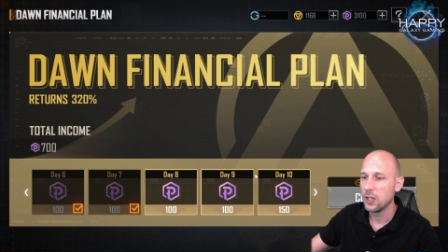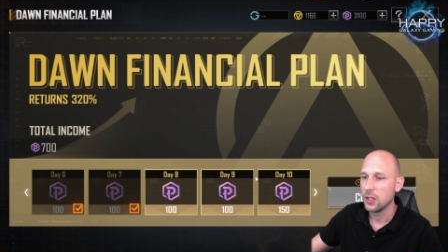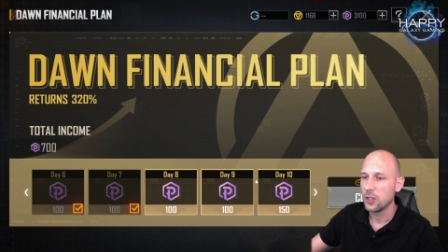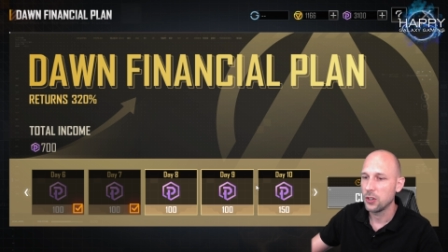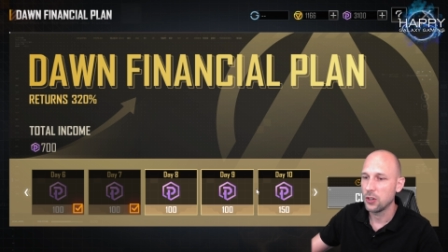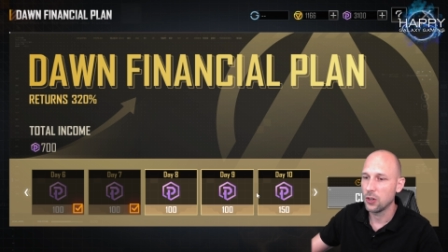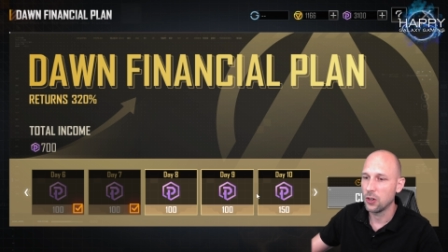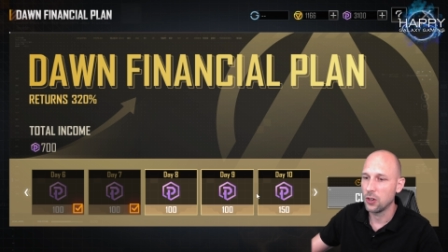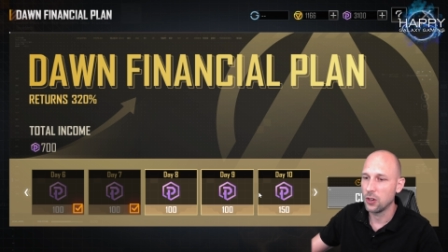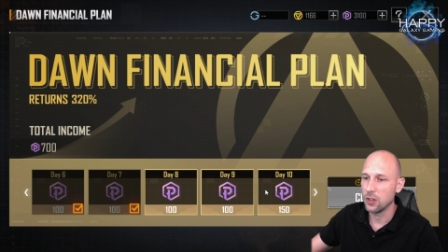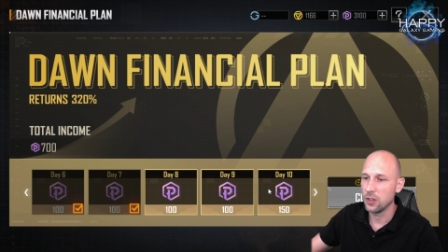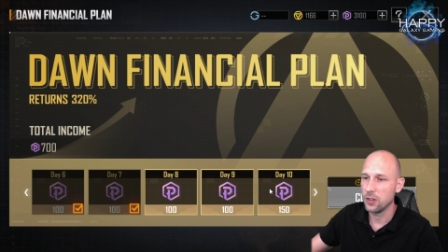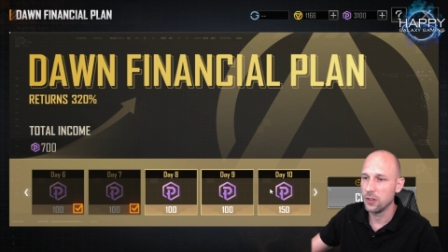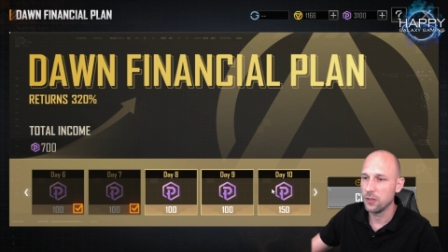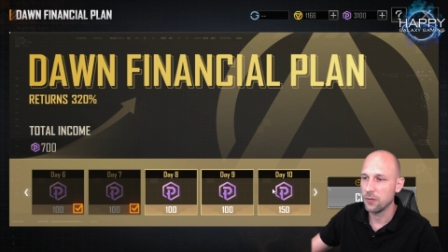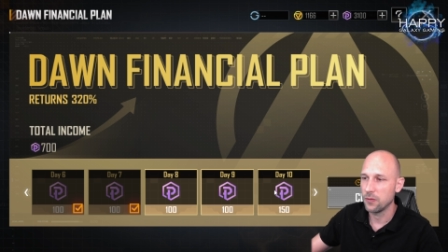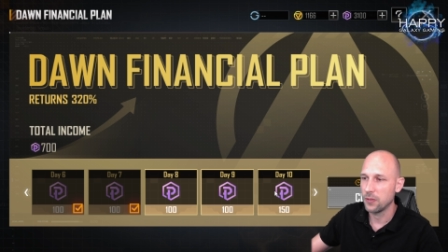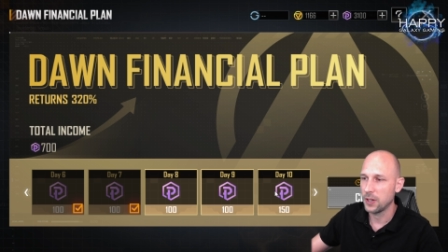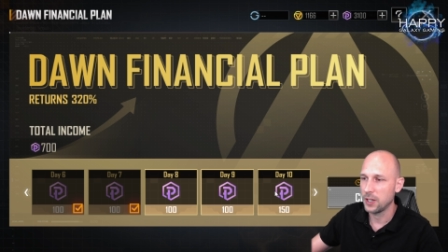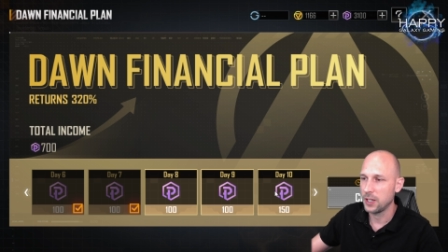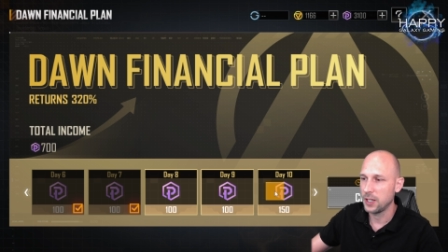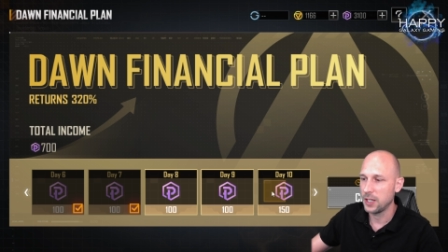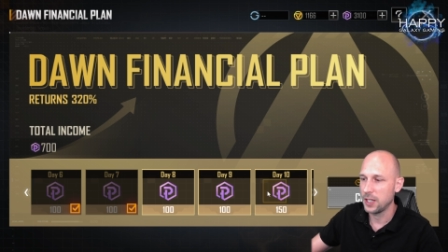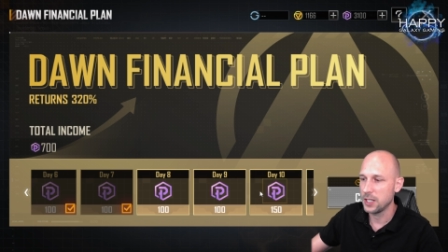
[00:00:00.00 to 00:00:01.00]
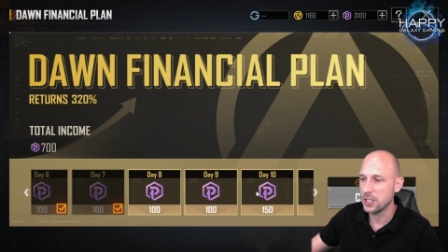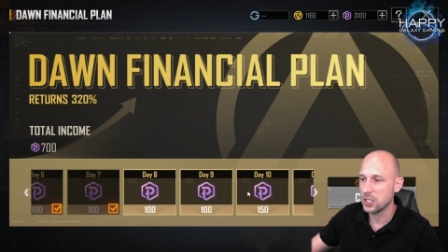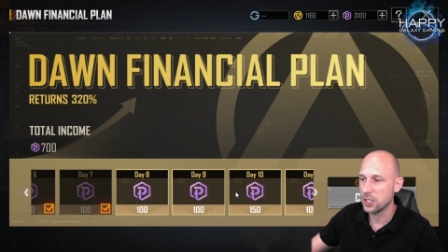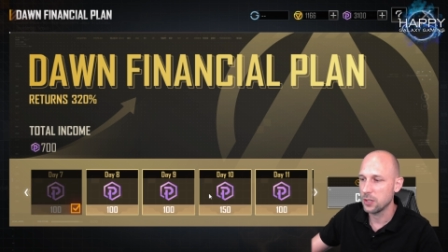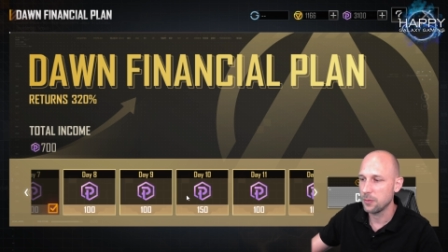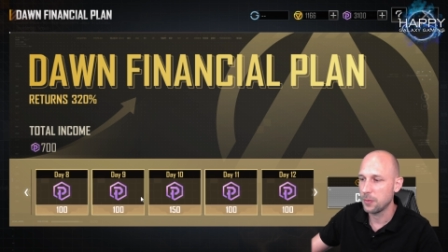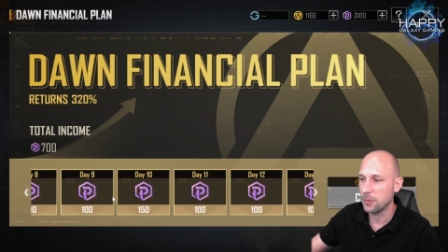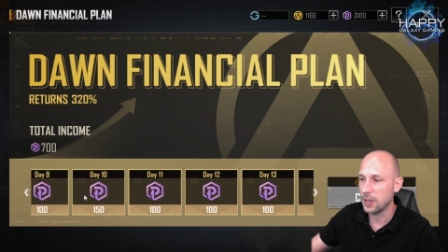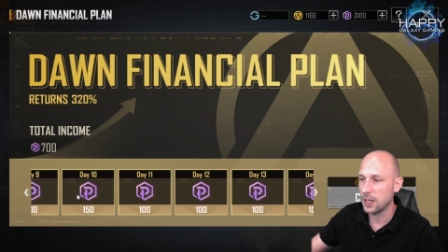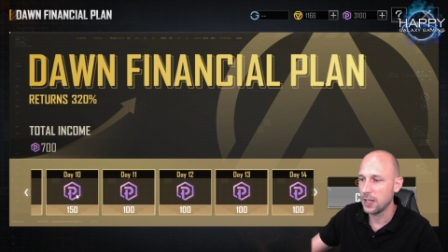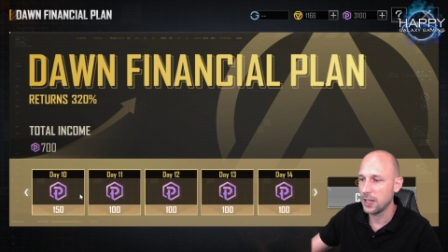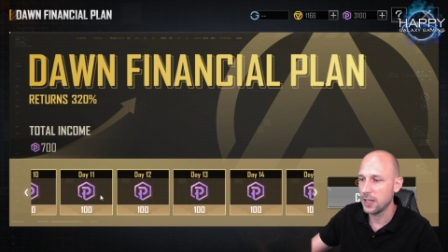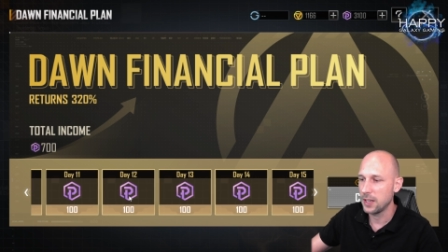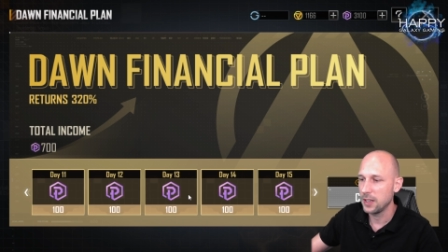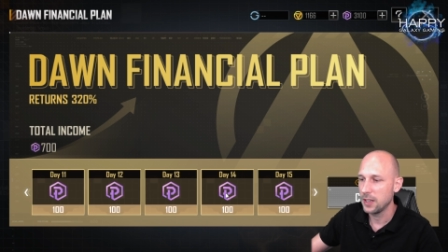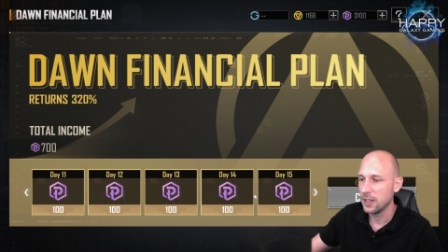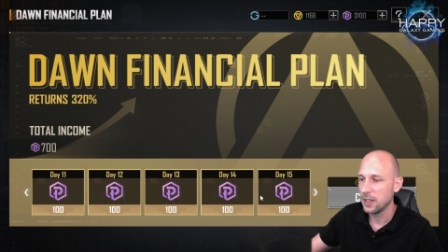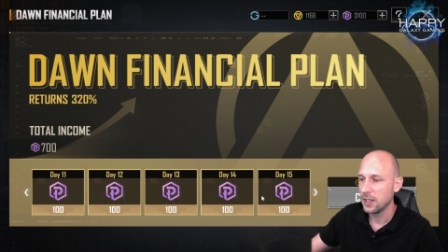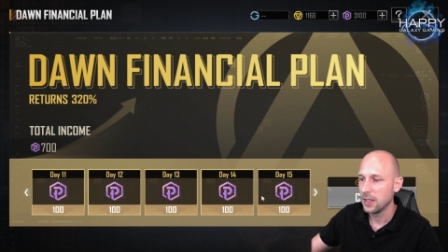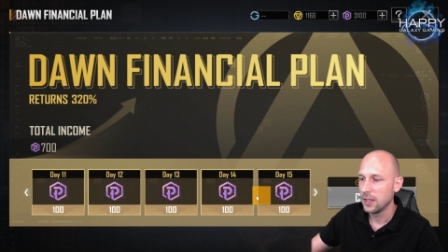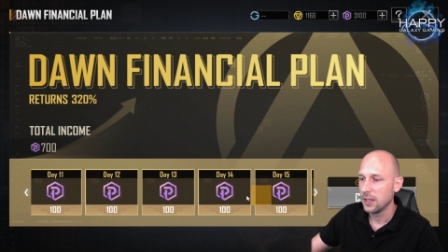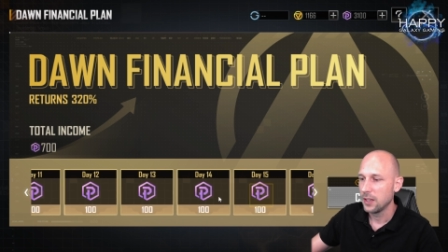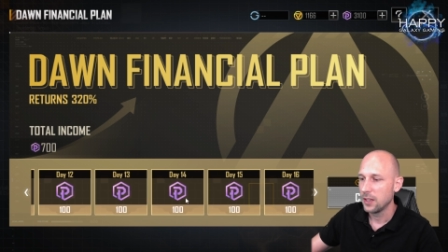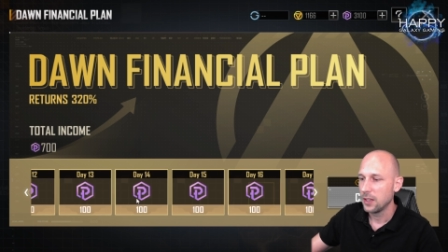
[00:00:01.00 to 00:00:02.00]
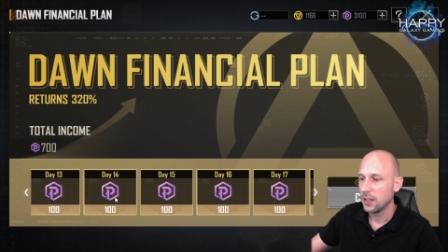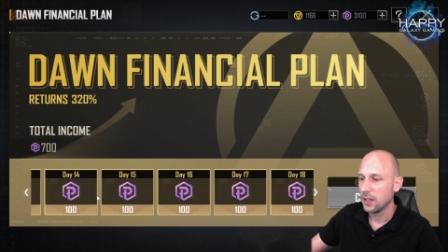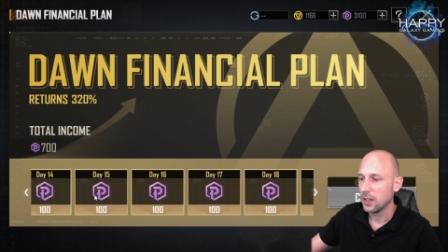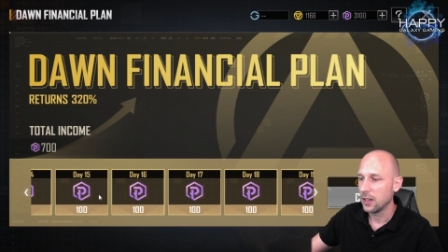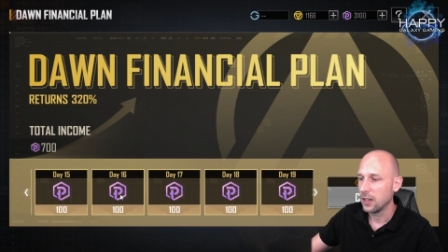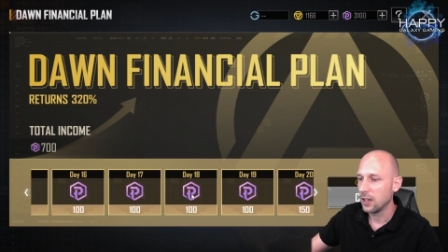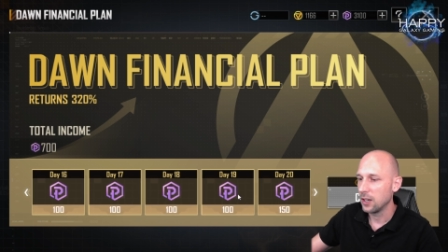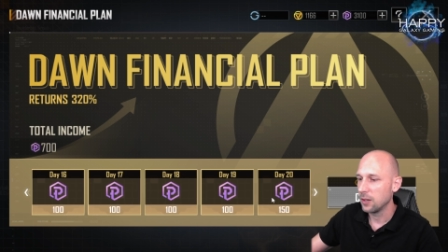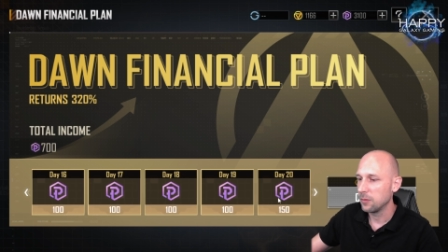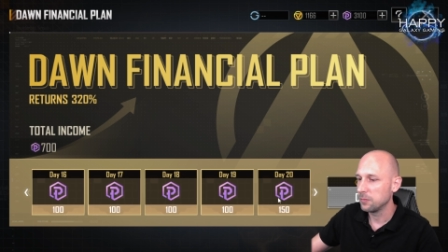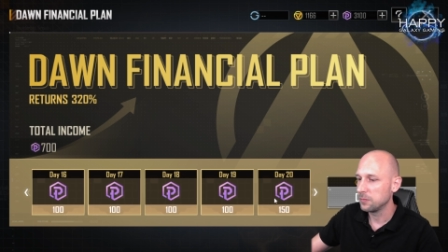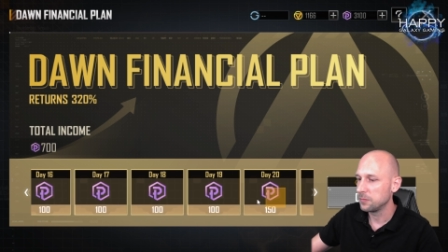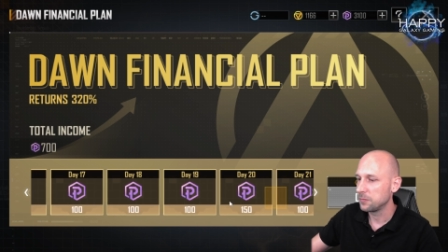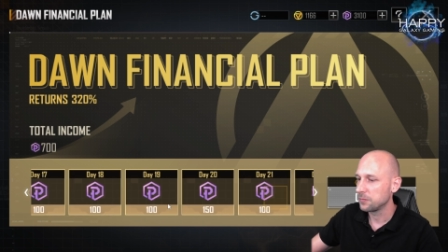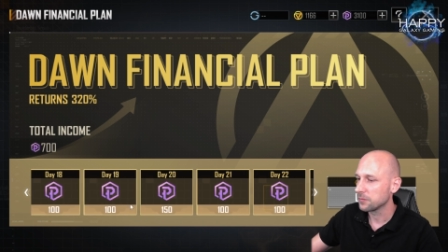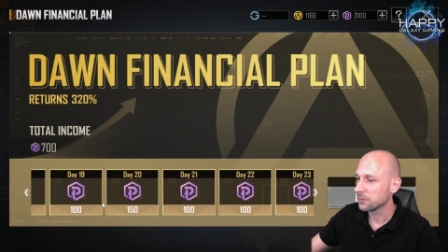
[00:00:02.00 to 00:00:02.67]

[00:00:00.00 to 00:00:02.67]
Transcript: Dawn financial plan. The